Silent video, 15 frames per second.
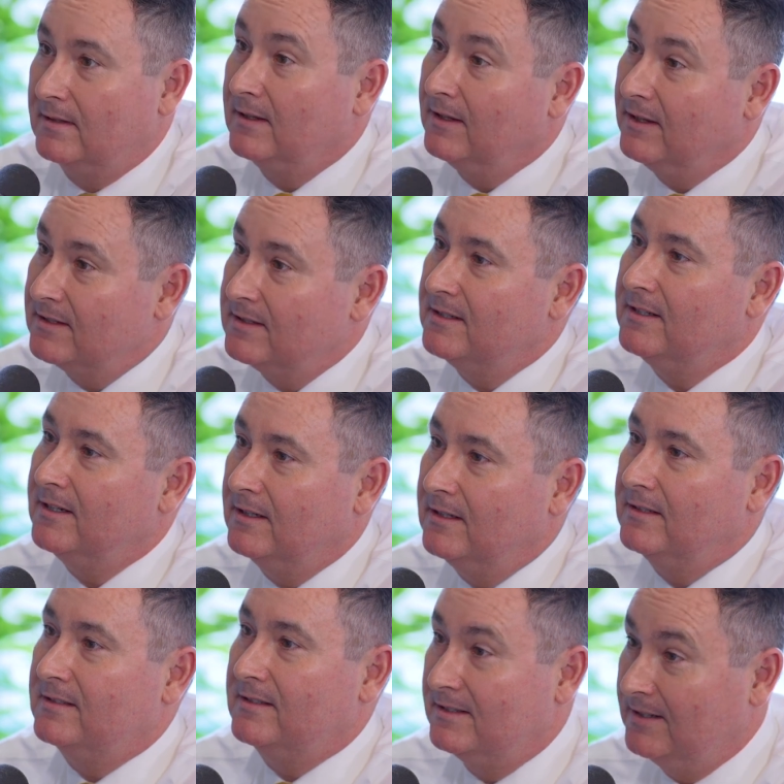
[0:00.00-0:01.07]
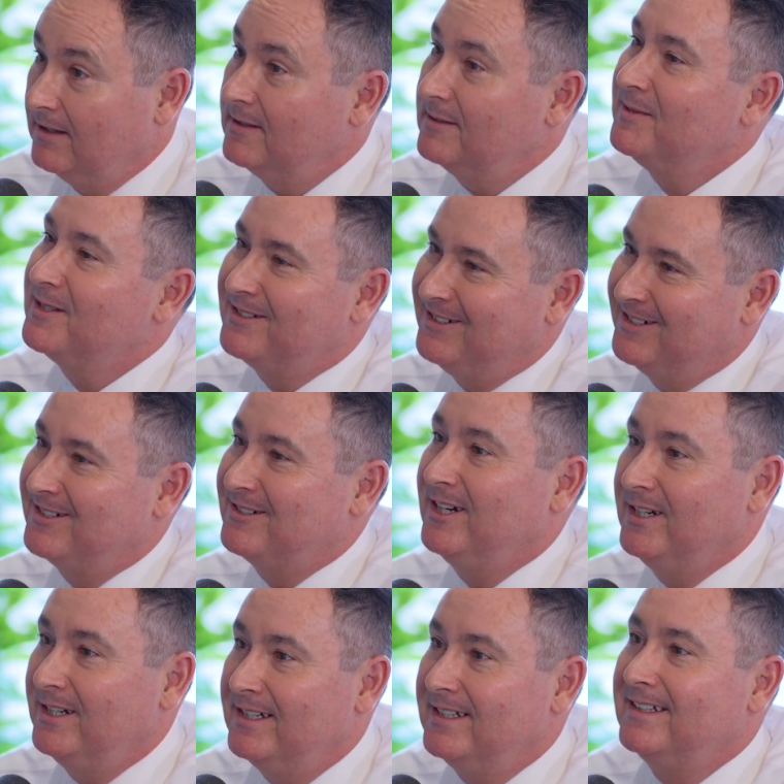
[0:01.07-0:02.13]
the laws of jealous sisters, right?